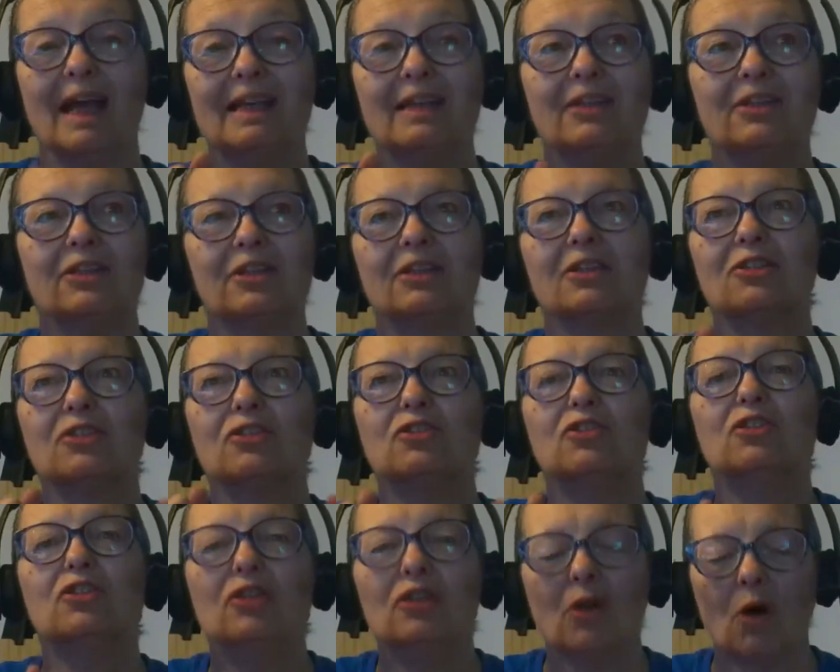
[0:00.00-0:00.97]
And just
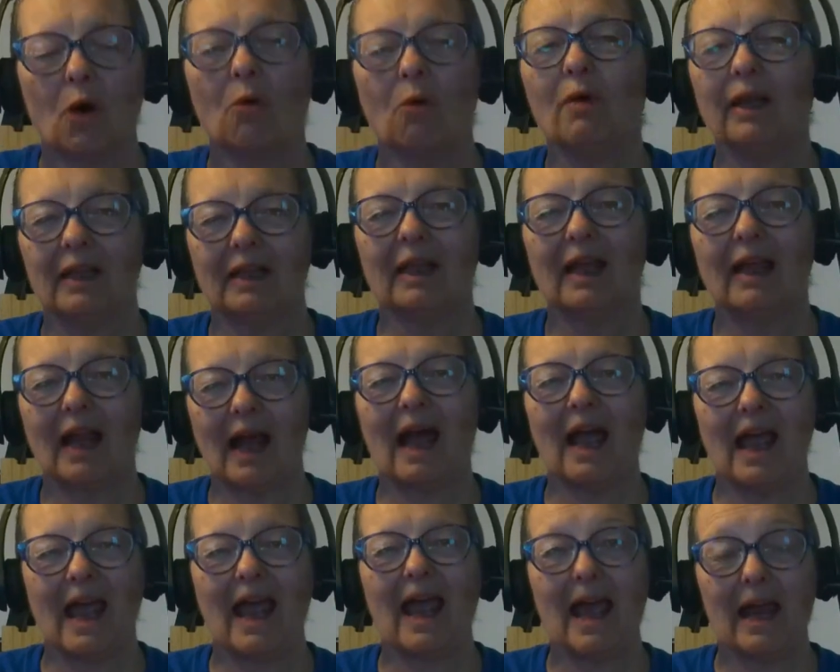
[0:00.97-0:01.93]
knowing that
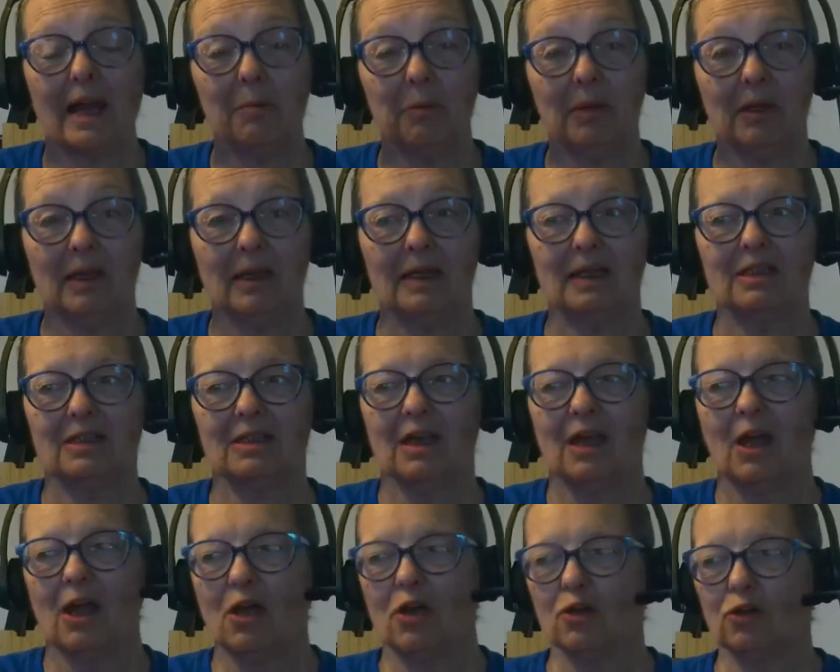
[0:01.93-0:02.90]
I had a place
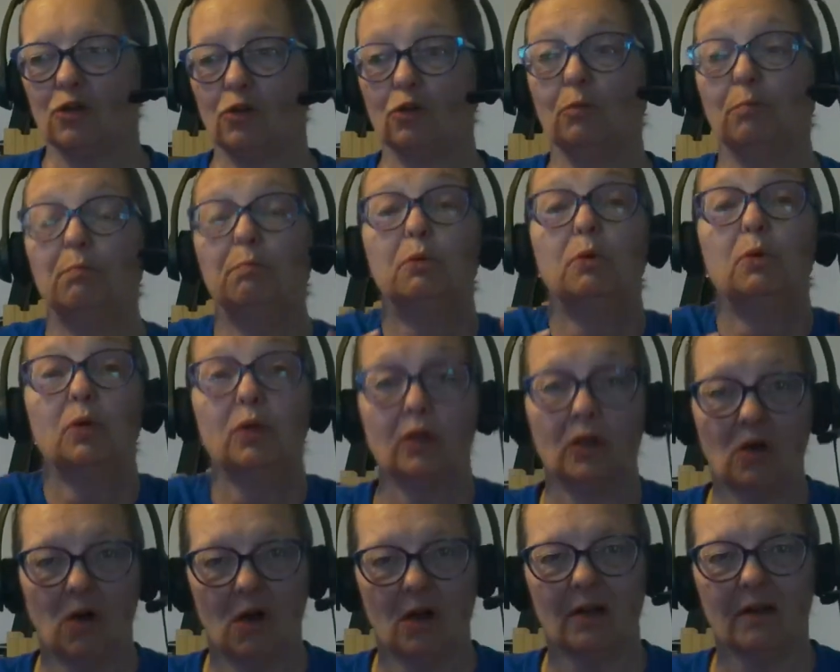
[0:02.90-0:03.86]
to
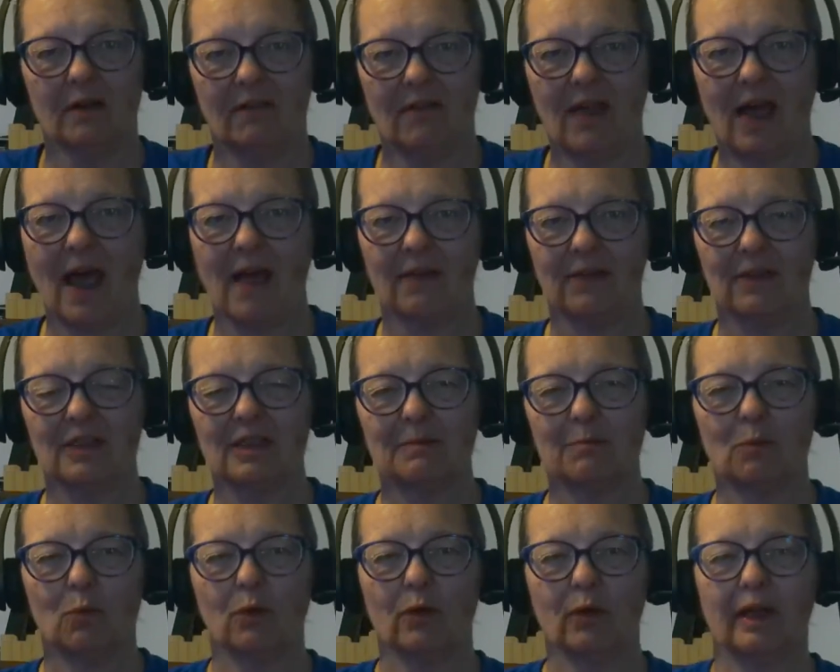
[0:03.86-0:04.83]
put all of that
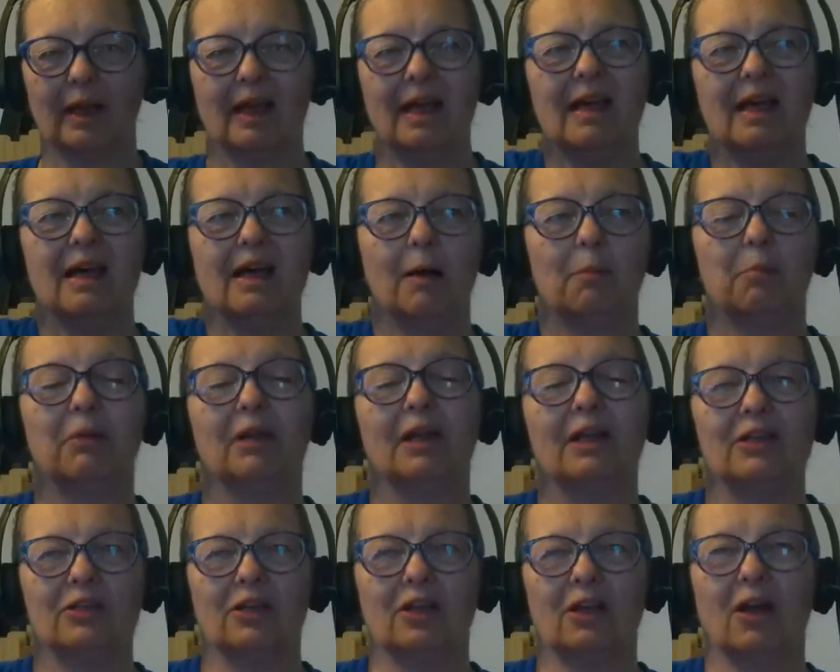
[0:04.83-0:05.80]
this morning, a
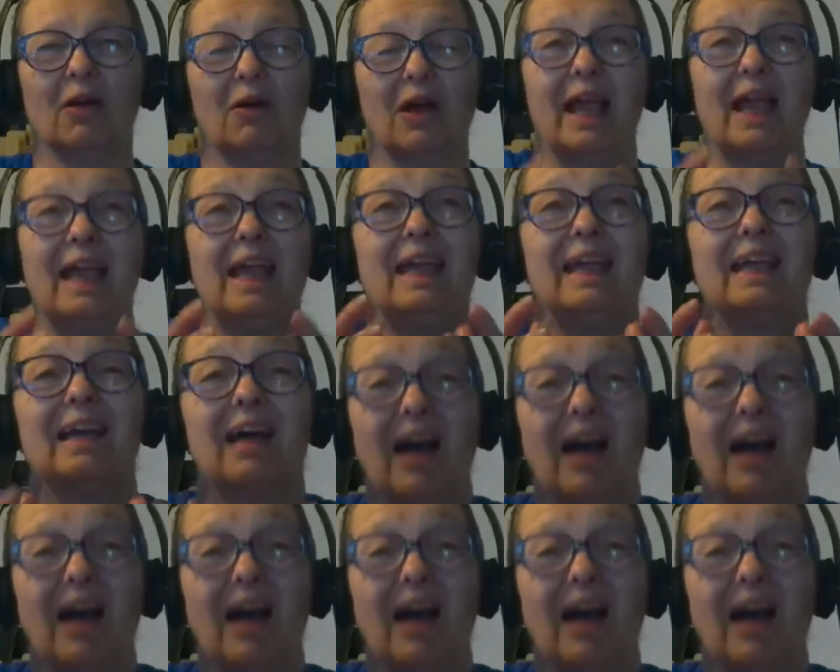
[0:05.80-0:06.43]
place to go, hey,